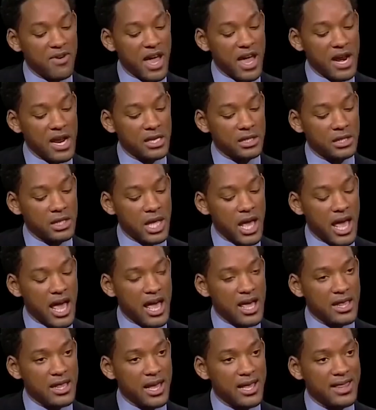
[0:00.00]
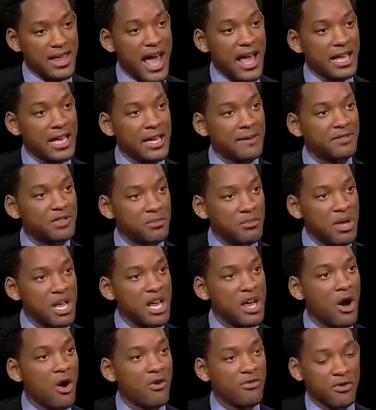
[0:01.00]
the advantage that that, that
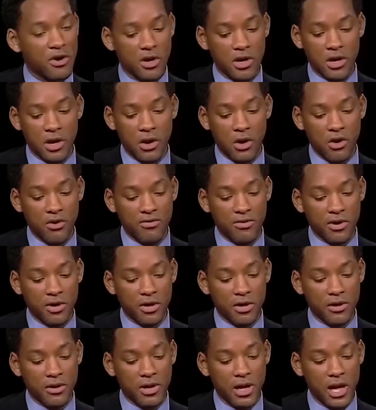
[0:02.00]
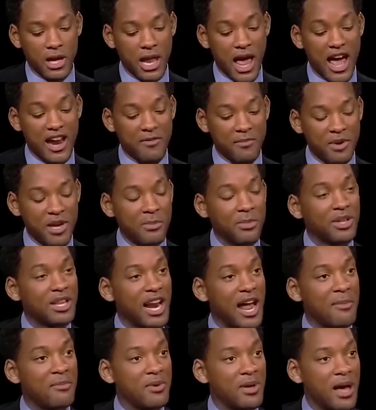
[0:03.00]
gives me over over a lot of
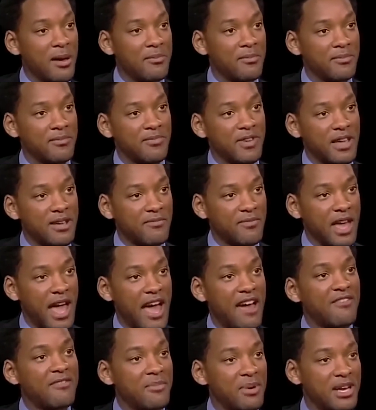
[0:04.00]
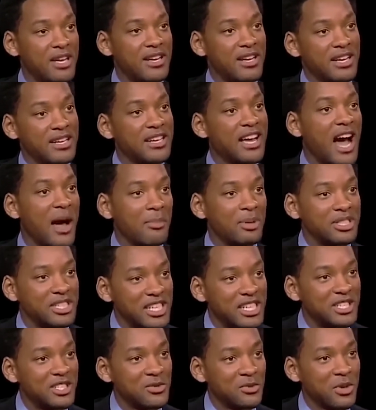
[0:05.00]
people that I I'm, have been in
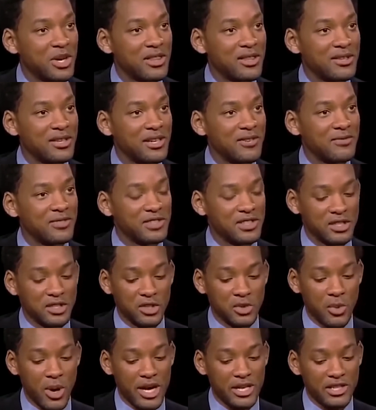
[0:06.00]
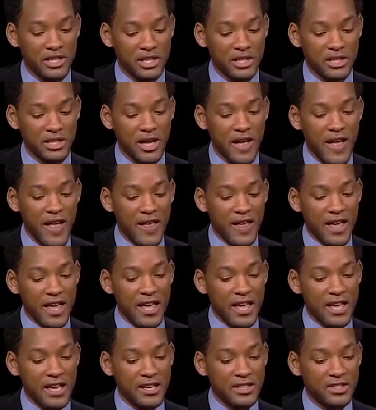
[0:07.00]
competition with in different situations
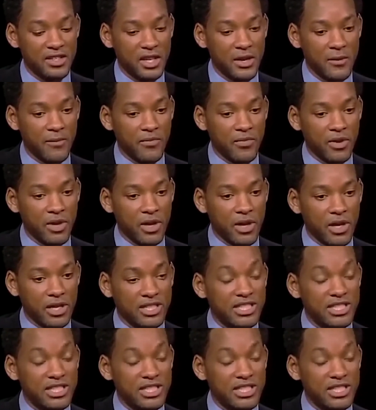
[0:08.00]
is